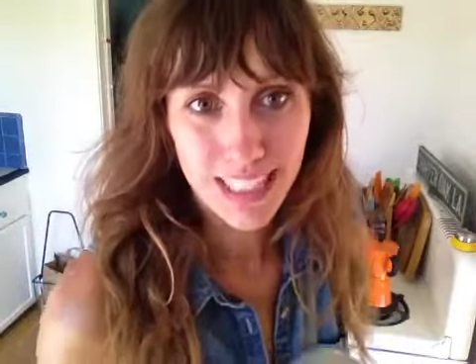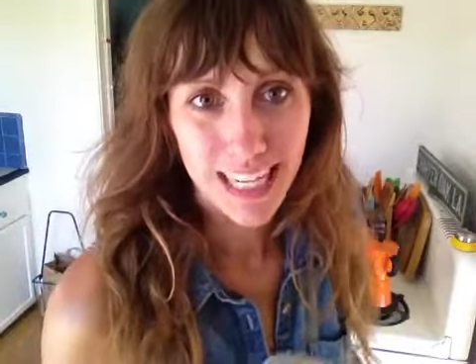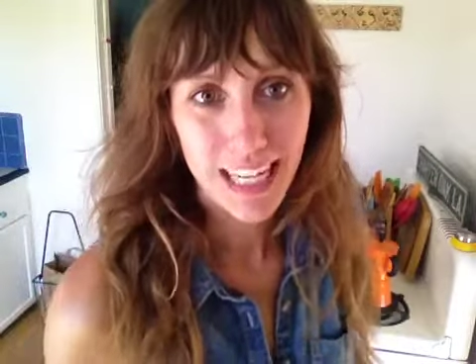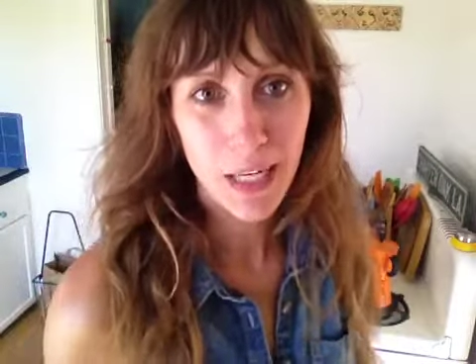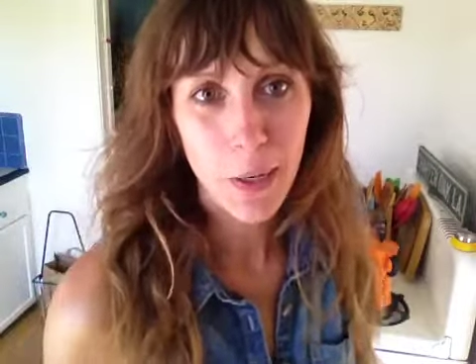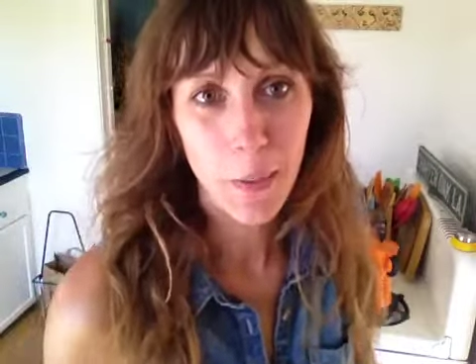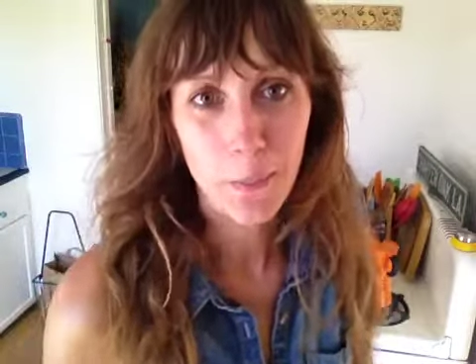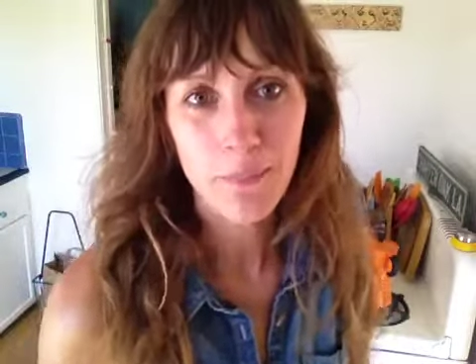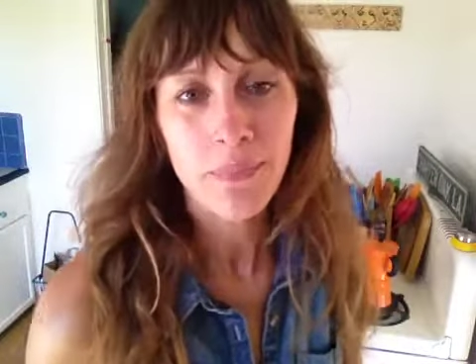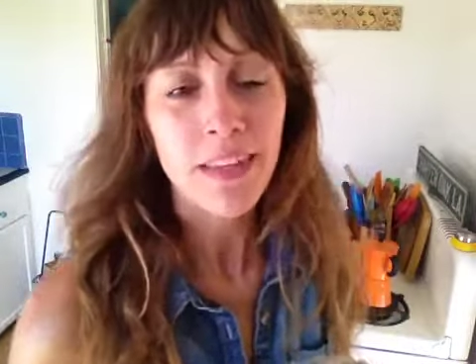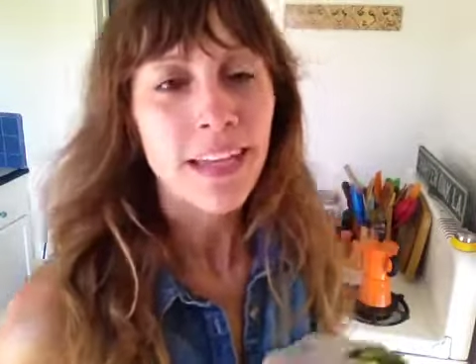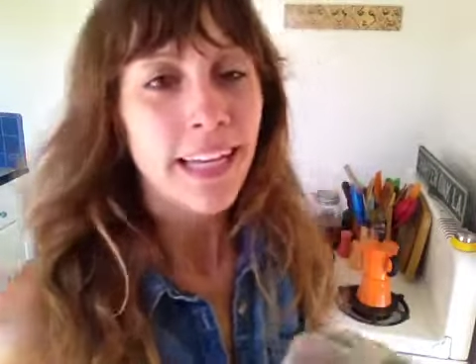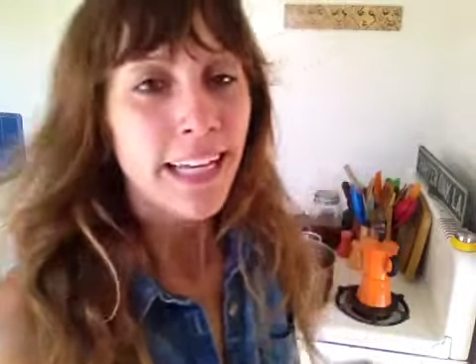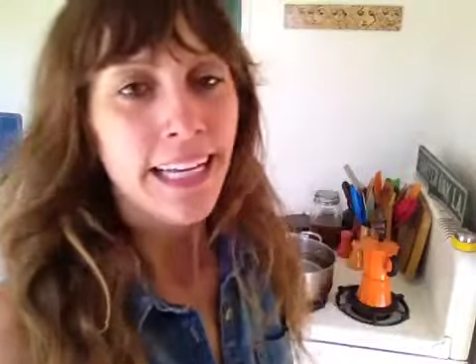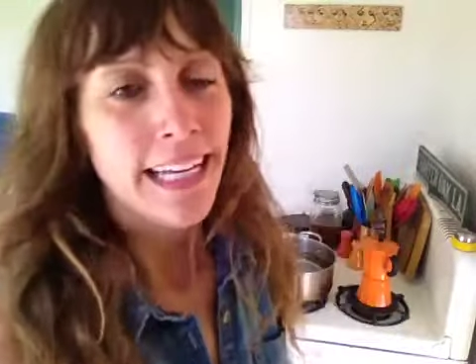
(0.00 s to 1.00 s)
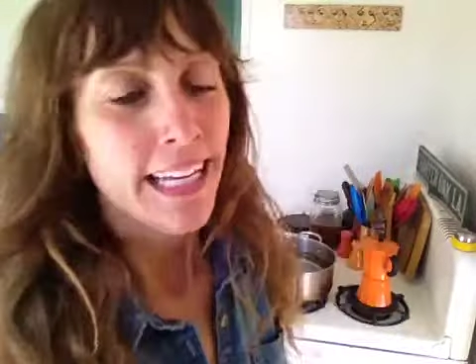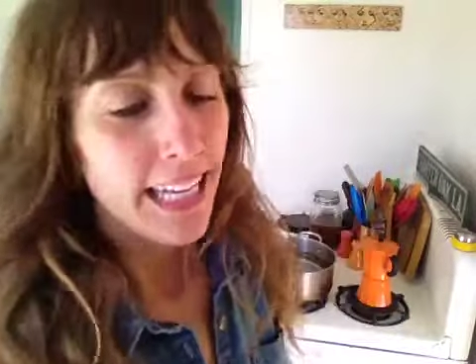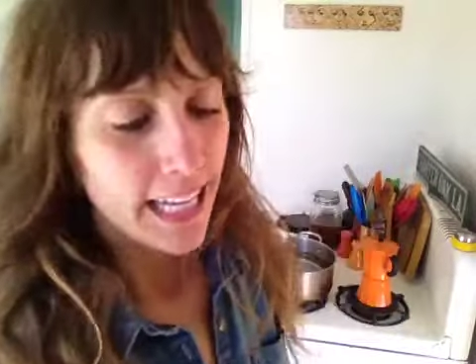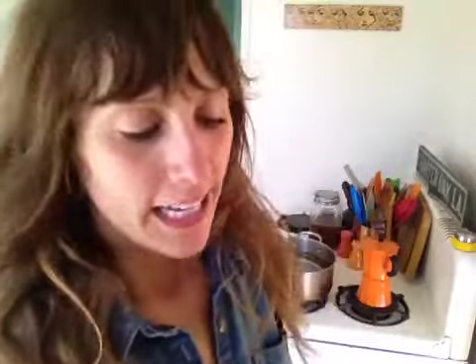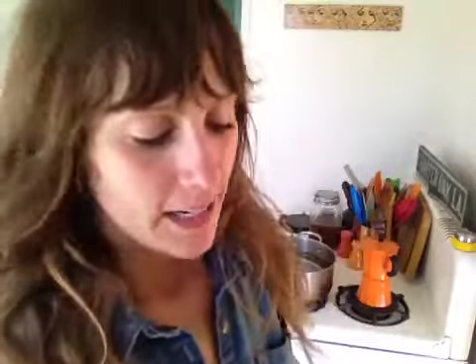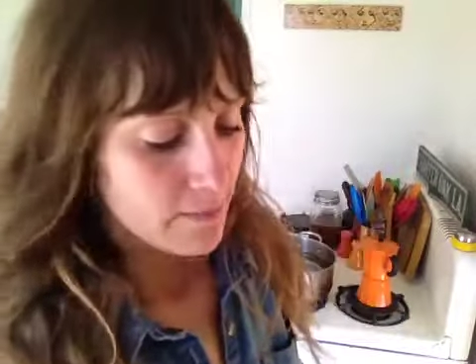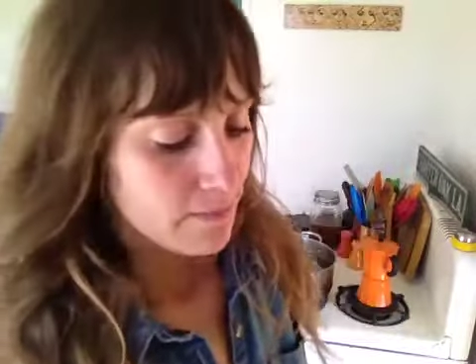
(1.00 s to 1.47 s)
Take it home.
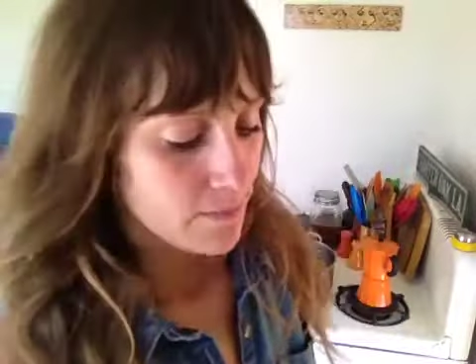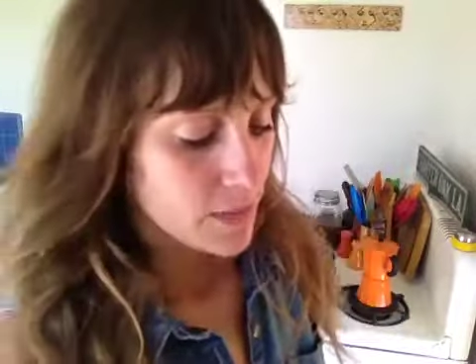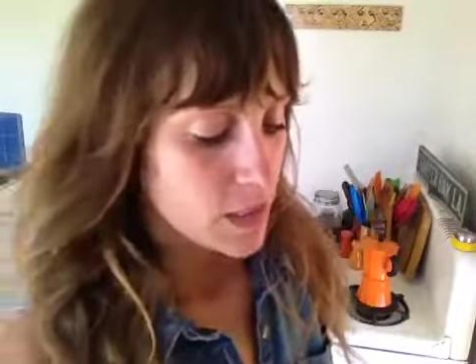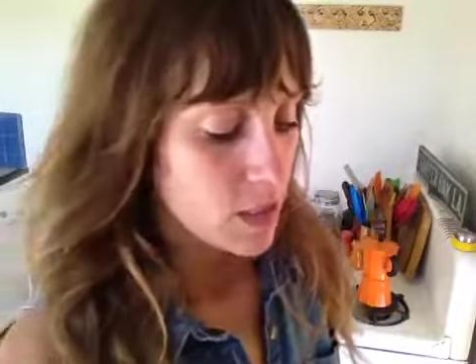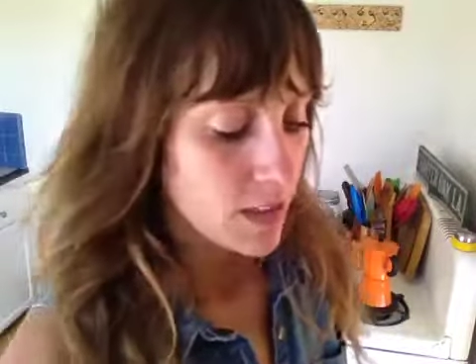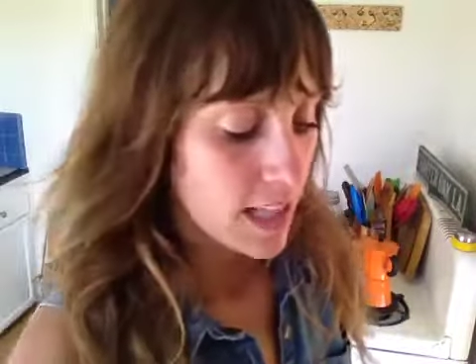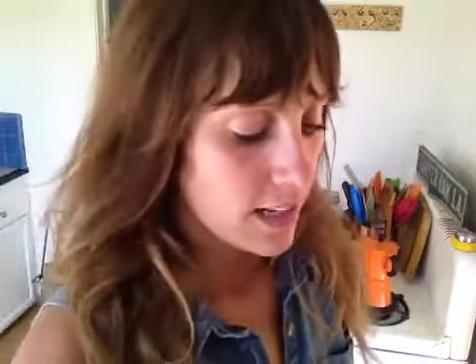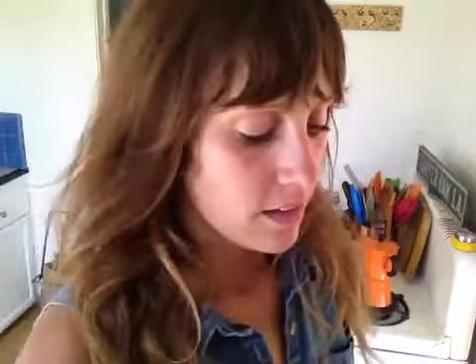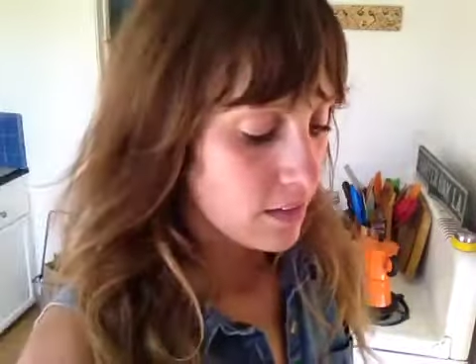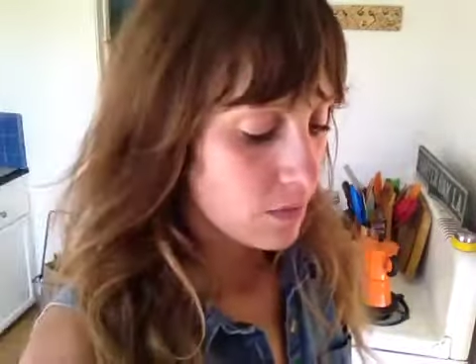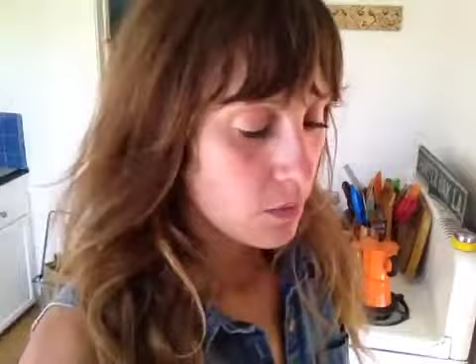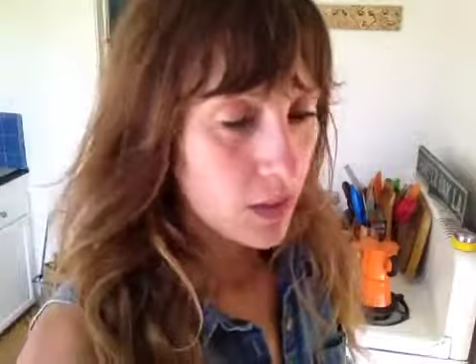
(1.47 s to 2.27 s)
So then